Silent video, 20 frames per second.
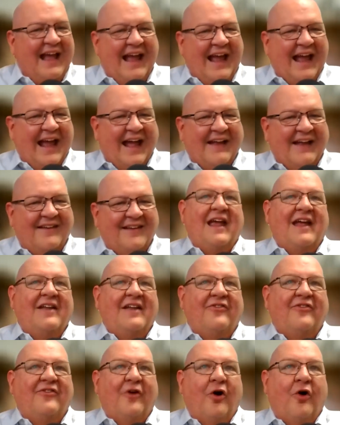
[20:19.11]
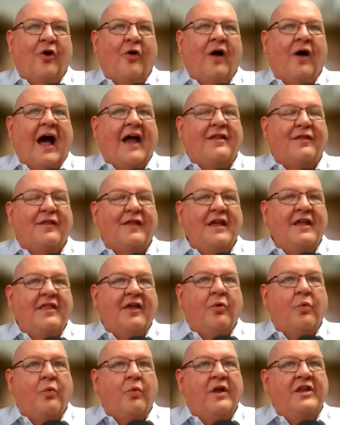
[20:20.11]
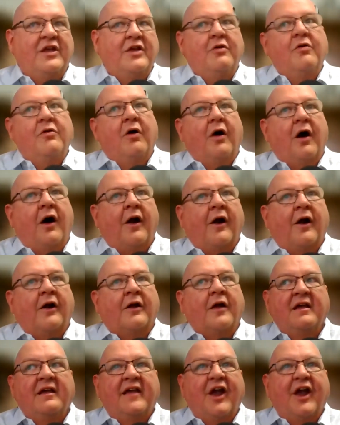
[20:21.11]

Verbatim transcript: And and so I think that when you are